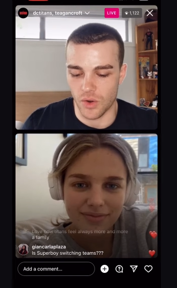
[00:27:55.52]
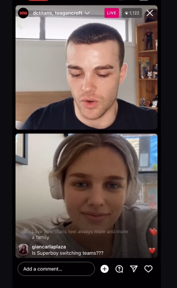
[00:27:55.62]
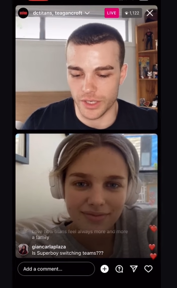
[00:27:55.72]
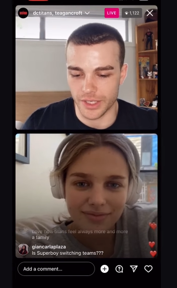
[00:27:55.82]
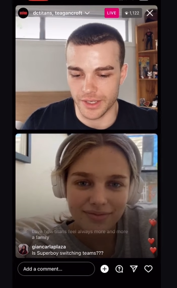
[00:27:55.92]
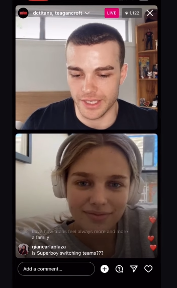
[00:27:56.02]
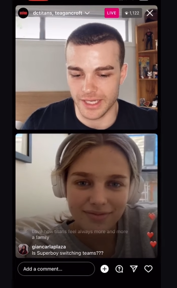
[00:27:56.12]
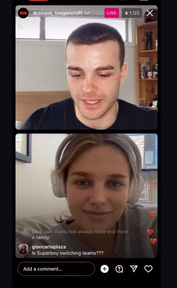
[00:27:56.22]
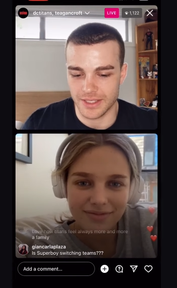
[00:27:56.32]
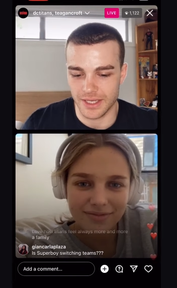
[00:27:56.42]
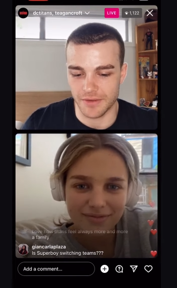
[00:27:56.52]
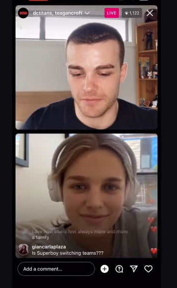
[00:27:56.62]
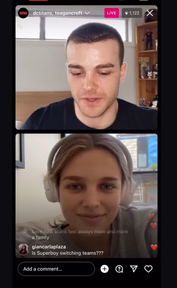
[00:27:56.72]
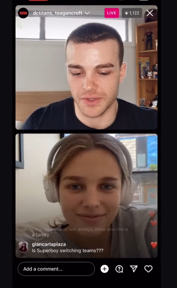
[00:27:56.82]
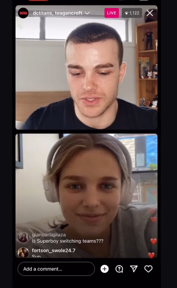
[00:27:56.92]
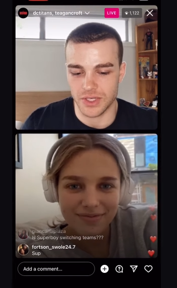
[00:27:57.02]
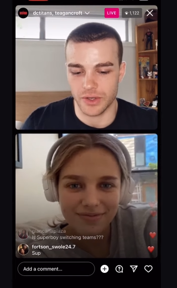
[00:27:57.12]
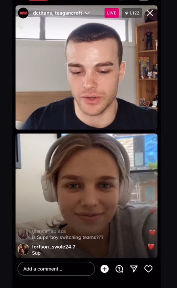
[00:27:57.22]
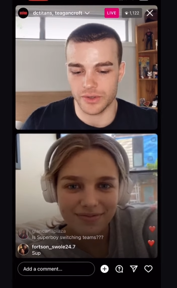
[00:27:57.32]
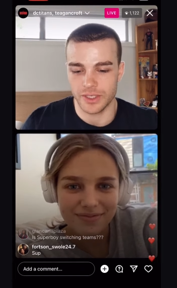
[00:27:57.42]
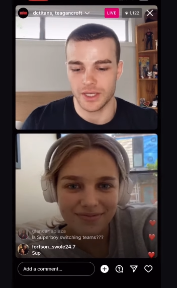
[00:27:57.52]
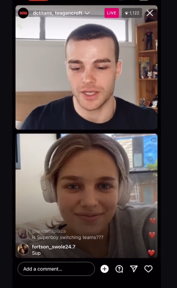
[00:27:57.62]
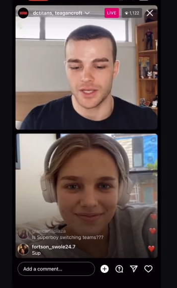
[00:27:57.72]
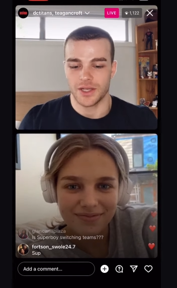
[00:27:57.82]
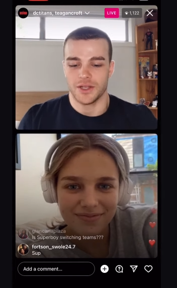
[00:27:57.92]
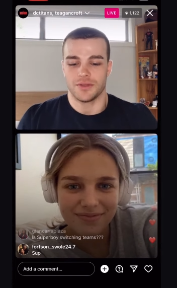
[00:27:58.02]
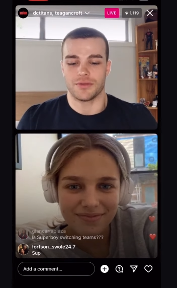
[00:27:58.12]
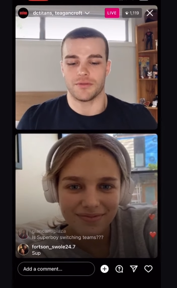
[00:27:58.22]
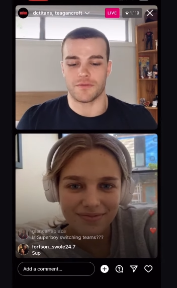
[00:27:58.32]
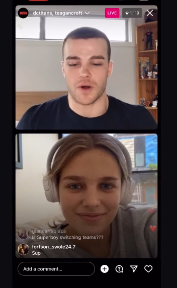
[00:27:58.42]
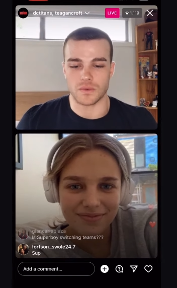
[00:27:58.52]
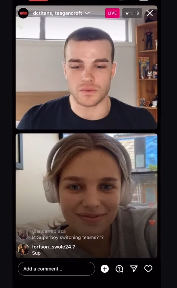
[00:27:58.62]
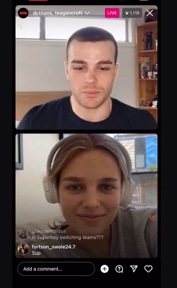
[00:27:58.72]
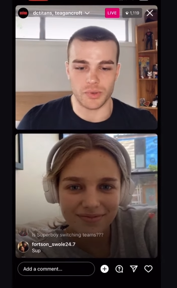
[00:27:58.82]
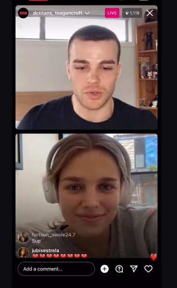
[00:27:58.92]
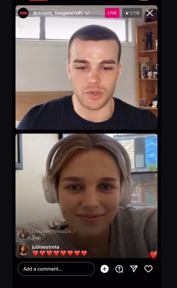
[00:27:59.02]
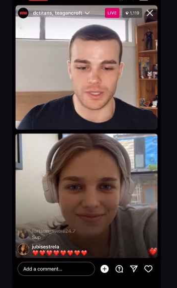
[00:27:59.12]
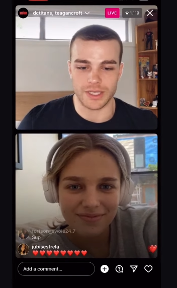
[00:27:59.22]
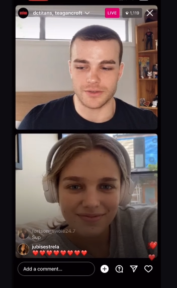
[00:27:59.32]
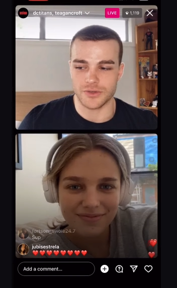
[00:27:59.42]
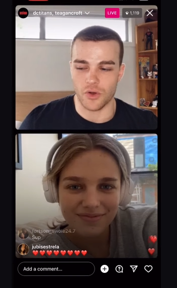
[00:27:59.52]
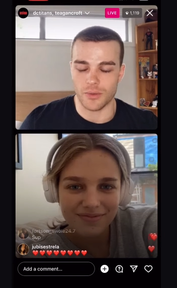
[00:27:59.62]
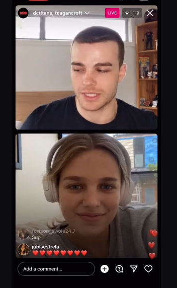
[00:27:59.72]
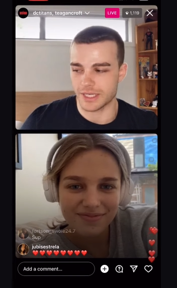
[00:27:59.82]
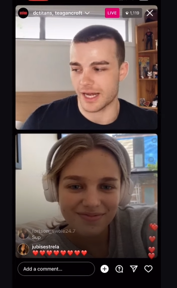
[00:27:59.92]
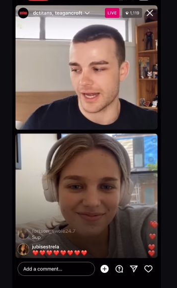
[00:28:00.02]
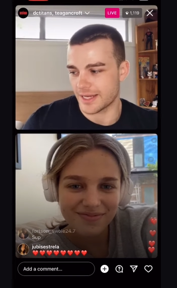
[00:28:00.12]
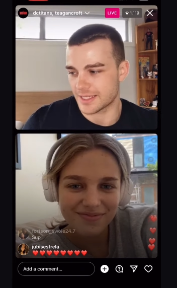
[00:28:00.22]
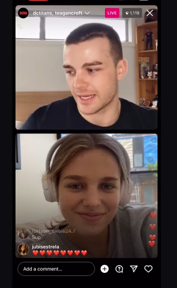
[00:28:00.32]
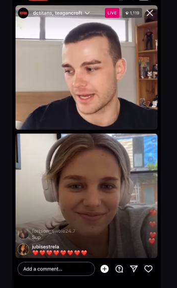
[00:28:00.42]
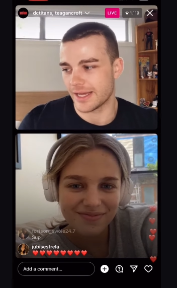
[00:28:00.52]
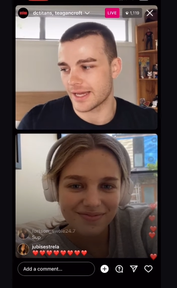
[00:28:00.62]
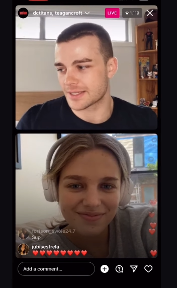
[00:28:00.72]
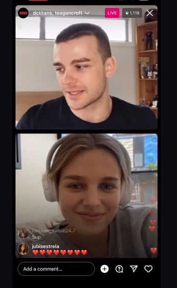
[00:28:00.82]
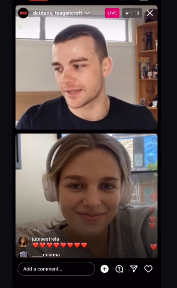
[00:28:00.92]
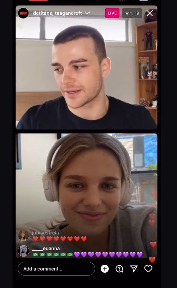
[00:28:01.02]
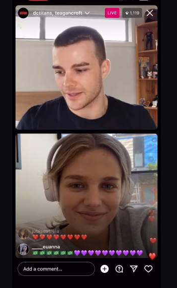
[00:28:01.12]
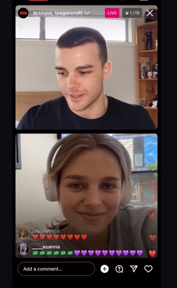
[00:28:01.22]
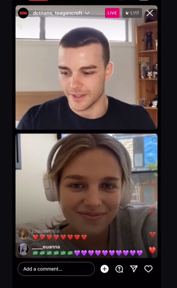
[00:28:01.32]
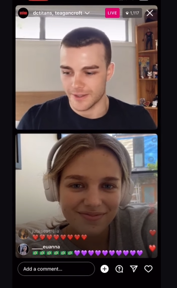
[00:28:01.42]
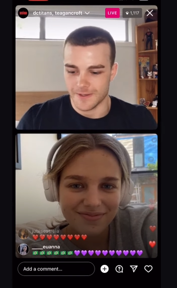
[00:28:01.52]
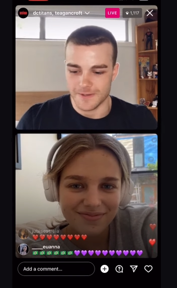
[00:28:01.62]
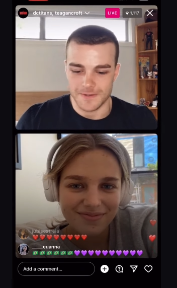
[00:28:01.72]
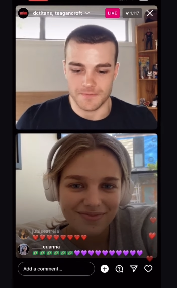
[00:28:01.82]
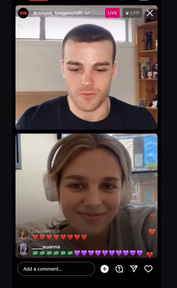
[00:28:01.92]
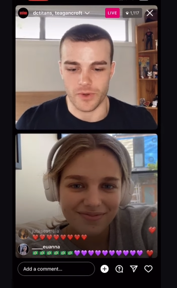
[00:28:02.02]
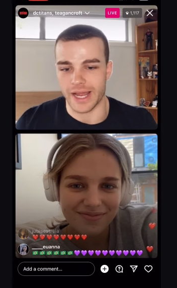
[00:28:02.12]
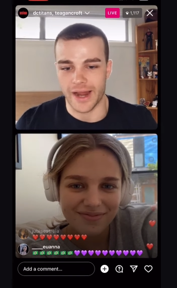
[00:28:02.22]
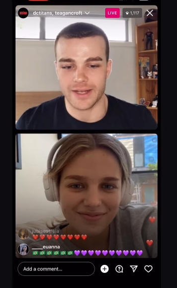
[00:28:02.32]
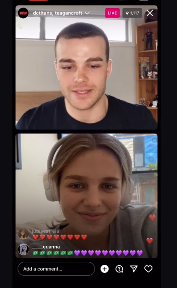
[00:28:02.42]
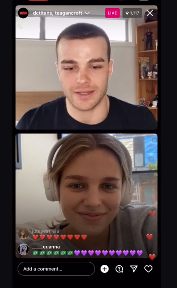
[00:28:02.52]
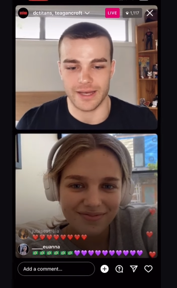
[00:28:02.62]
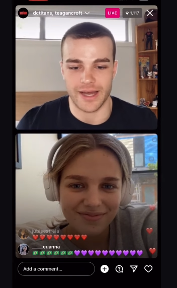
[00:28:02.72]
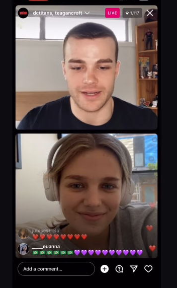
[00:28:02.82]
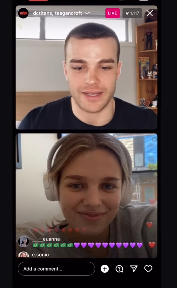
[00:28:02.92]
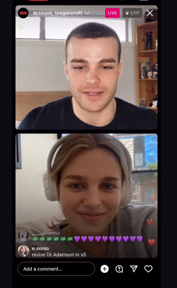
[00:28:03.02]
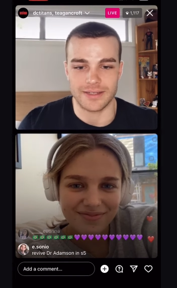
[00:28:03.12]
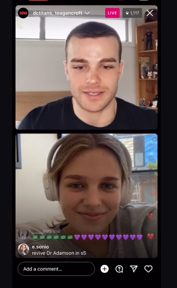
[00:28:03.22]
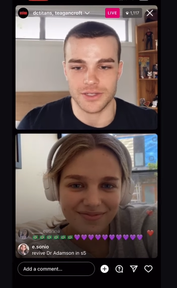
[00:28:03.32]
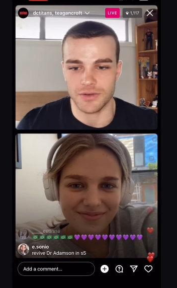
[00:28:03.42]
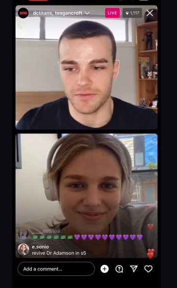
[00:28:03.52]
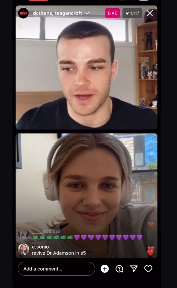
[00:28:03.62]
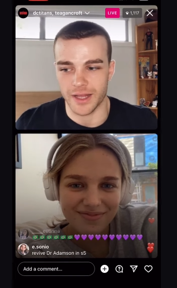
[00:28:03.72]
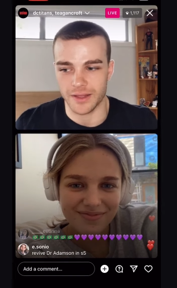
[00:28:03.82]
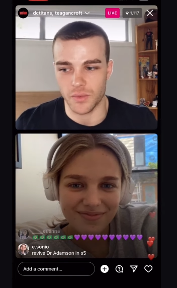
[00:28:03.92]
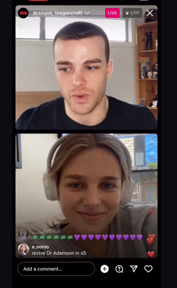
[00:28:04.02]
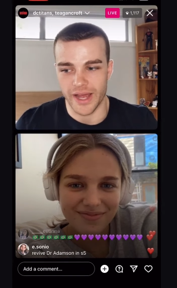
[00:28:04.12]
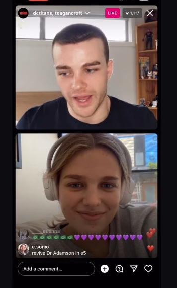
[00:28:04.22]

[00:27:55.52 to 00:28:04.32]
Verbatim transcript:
Speaker 1: cornered, and he's he feels so vulnerable and traumatized that he has to react to that in such a violent